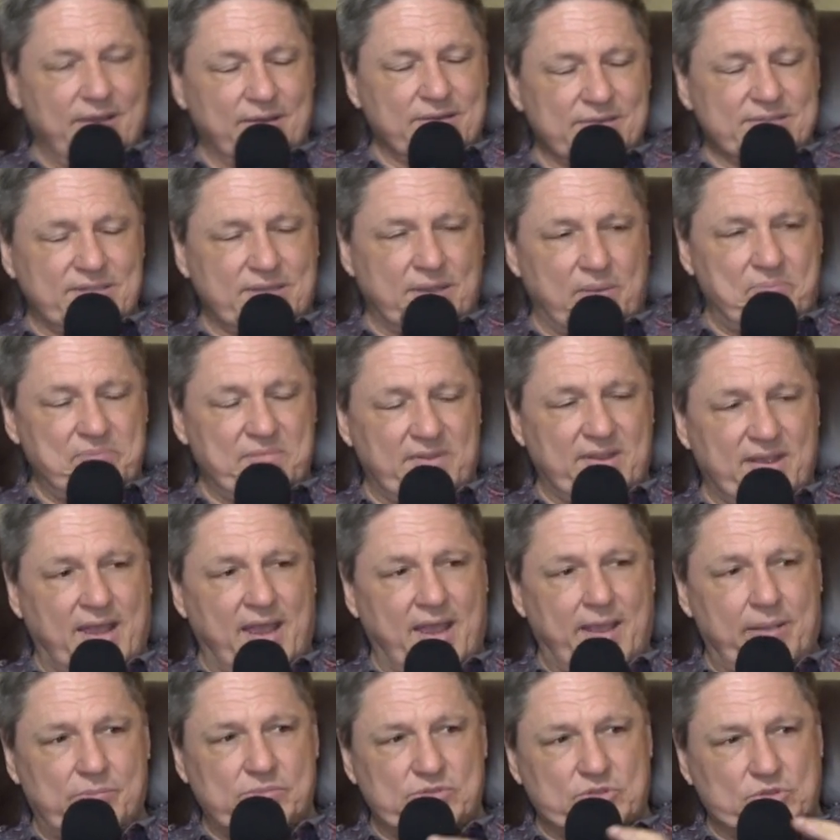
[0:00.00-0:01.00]

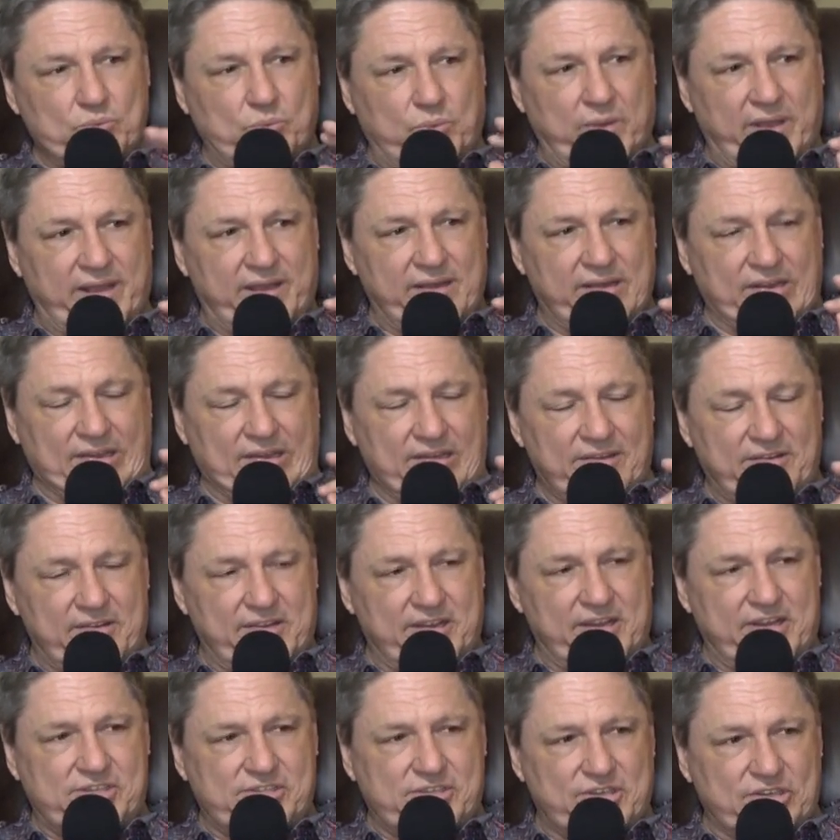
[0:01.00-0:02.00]
Sometimes when
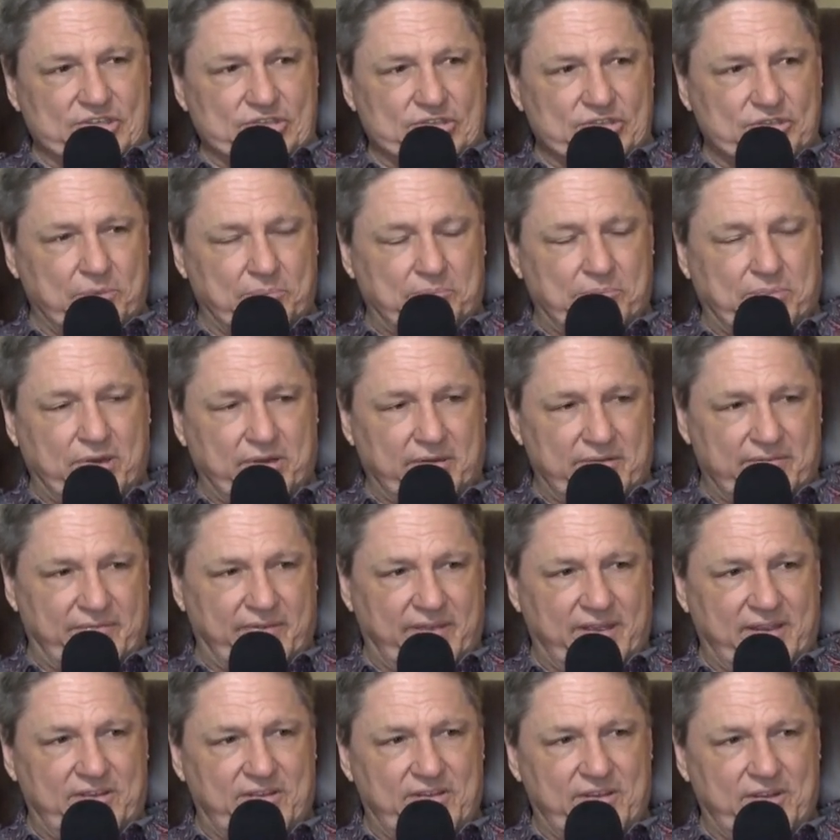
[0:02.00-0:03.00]
conditions are
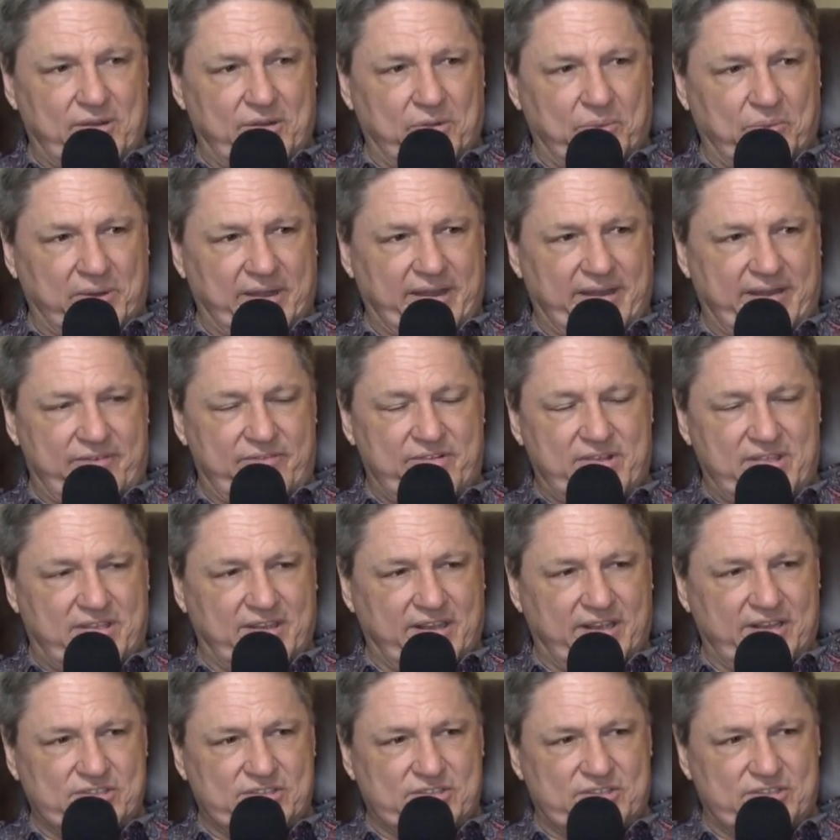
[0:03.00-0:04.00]
perfect, you know, when
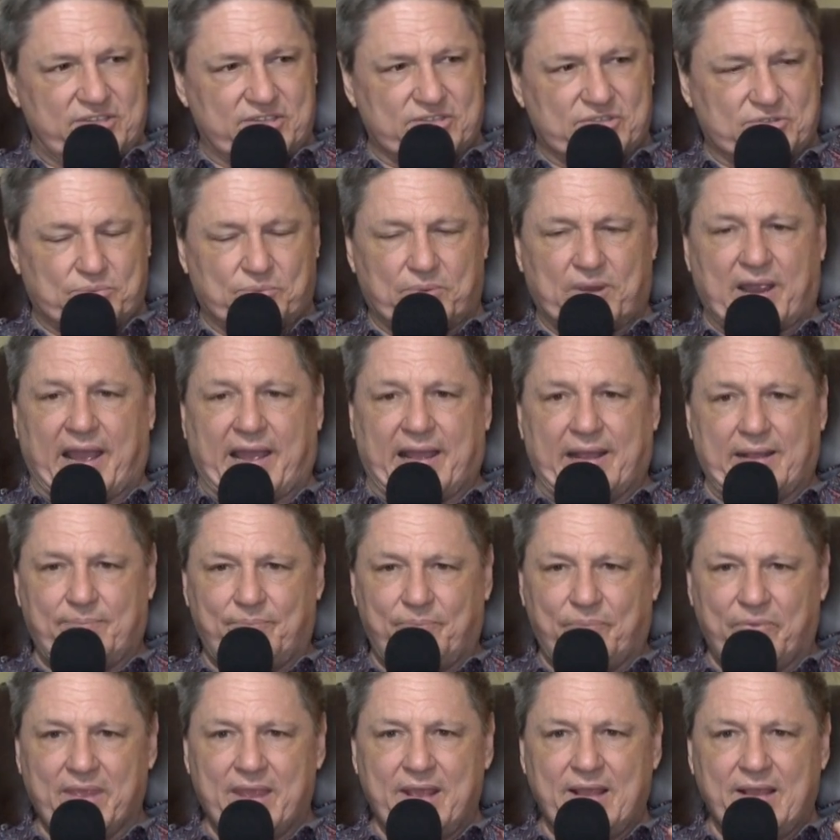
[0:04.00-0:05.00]
everything's just right,
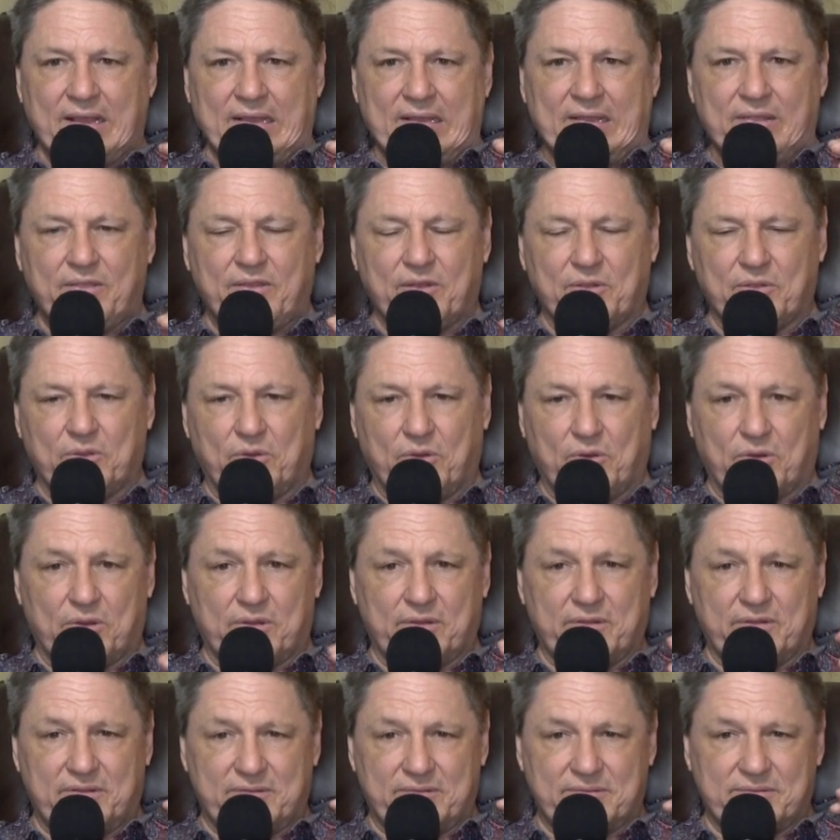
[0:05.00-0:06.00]
the
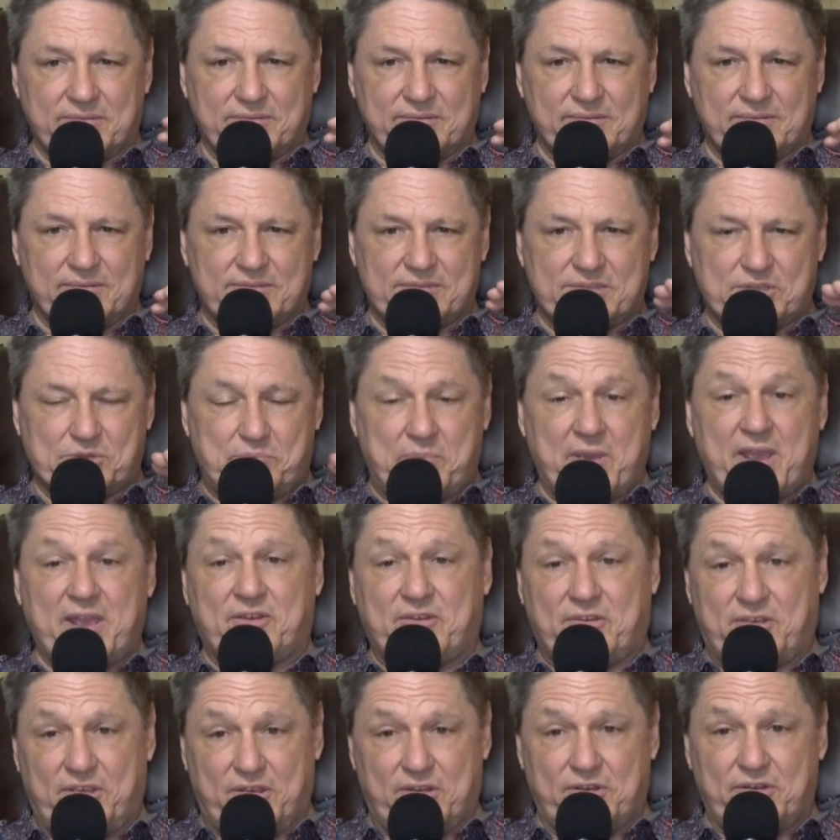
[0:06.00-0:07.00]
Lord will
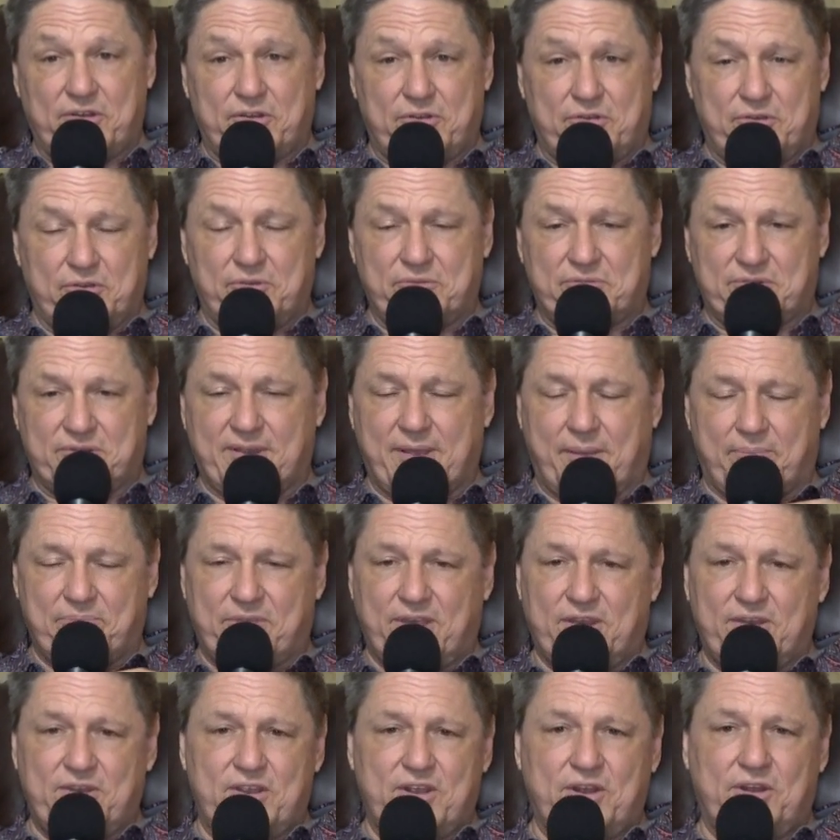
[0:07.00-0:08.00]
speak to you to do
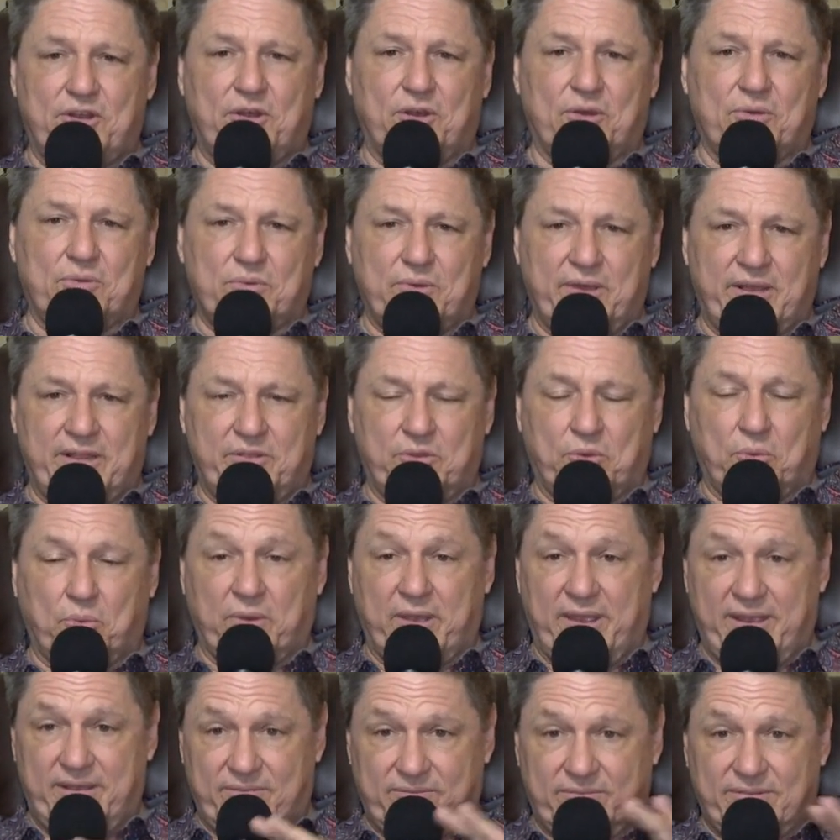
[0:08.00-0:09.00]
something, you know, in the
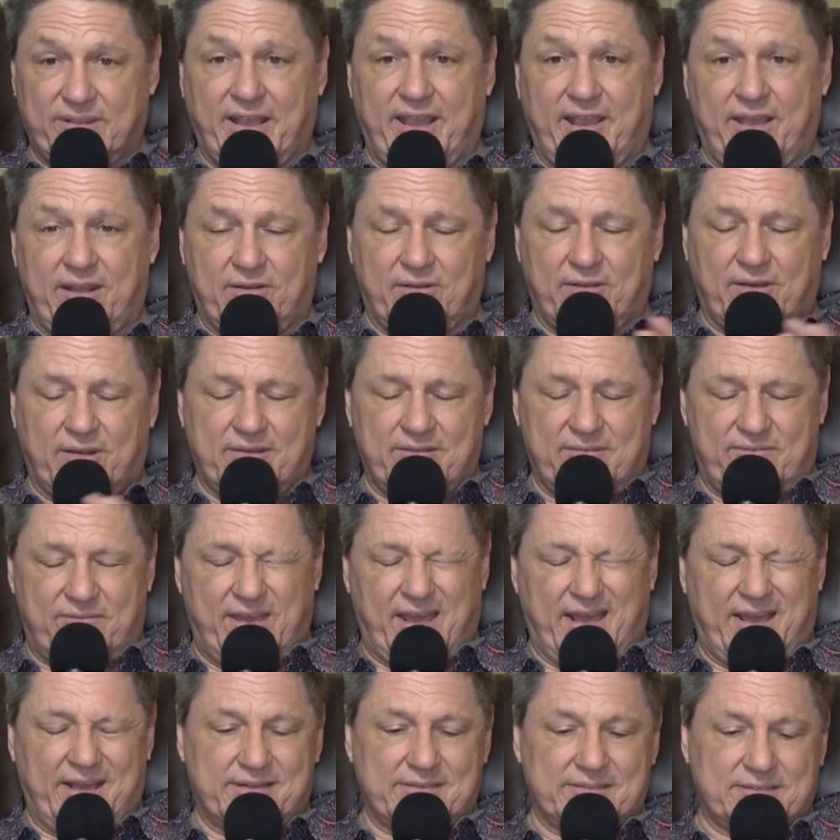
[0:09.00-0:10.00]
way of laying on of
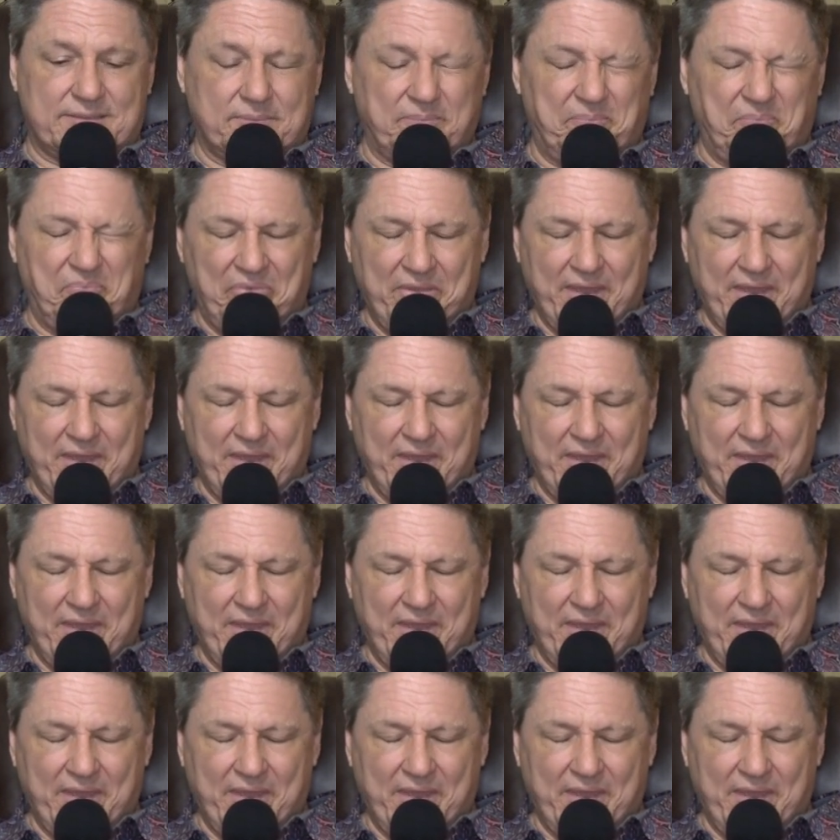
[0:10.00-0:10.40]
hands.